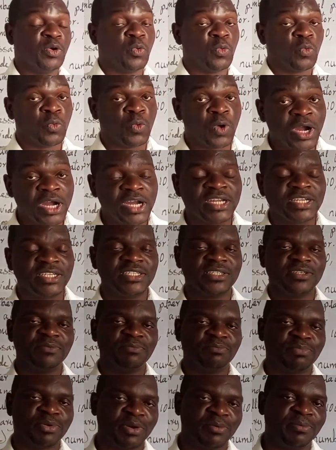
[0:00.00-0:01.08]
word
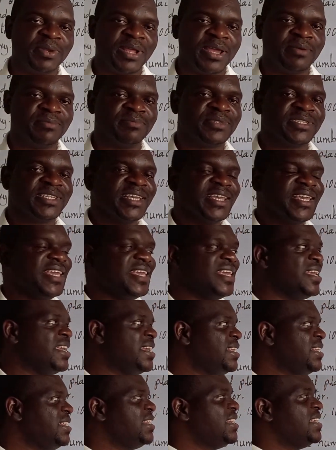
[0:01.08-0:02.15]
problems
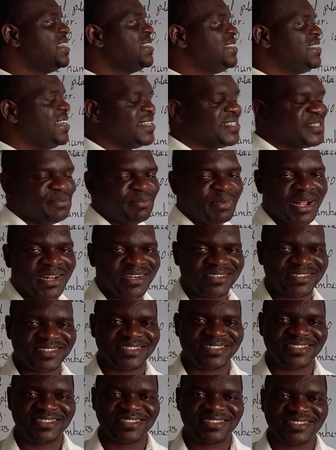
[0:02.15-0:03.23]
in
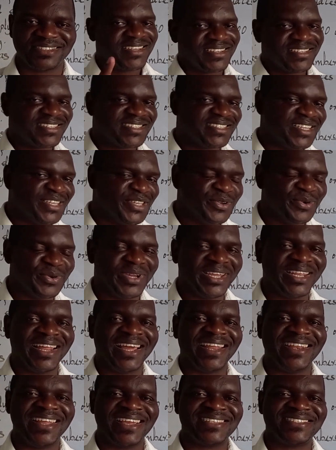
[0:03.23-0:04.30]
decimals. See you in
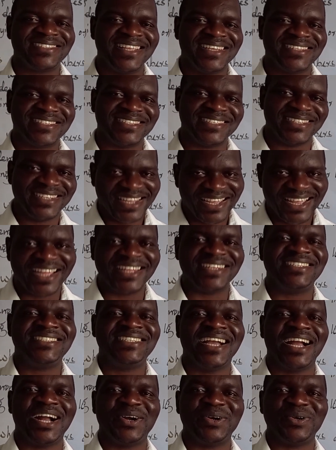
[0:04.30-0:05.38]
our next lesson, and
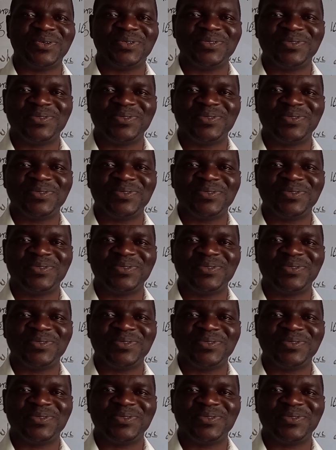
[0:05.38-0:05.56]
ciao.